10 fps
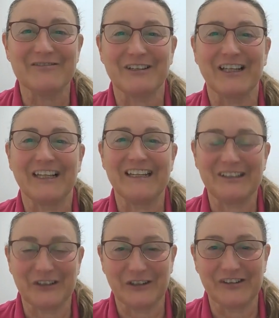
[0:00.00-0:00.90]
really
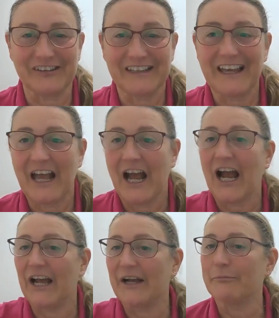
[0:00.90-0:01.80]
good.
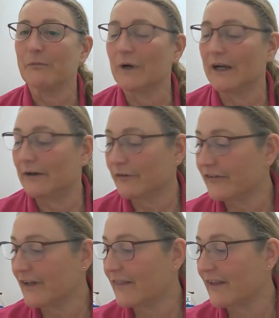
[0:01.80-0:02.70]
What
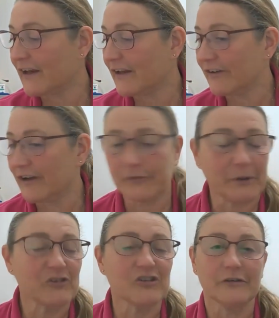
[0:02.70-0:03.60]
else? There's a
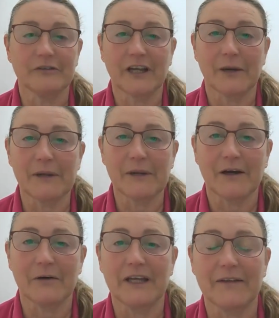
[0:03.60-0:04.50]
special offer coming
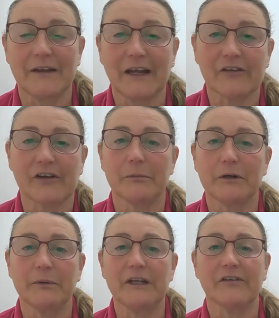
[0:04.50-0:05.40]
out in the next couple
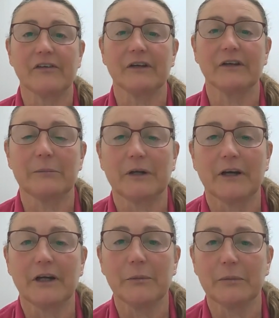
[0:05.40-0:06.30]
of weeks, so keep an
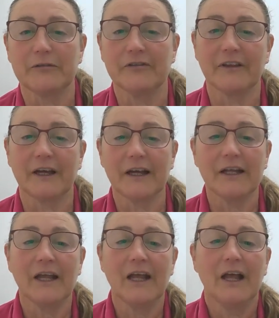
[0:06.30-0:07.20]
eye open for that.
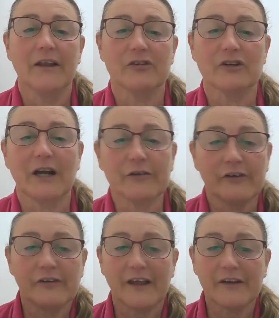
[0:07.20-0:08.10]
The
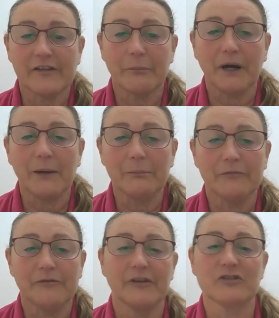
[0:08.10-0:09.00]
trousers, that's the
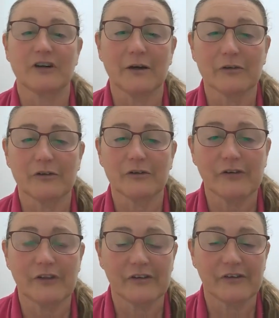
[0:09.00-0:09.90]
pump for the trousers
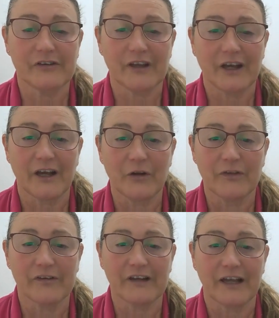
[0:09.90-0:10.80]
that's on
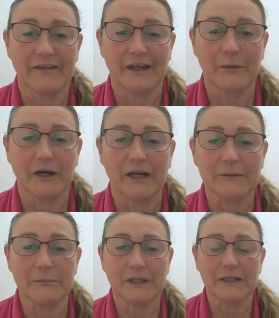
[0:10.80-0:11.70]
the stand there
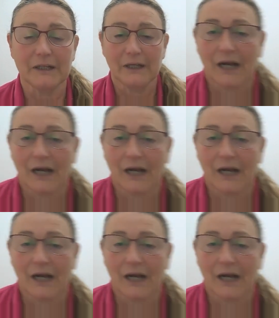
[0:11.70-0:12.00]
behind me.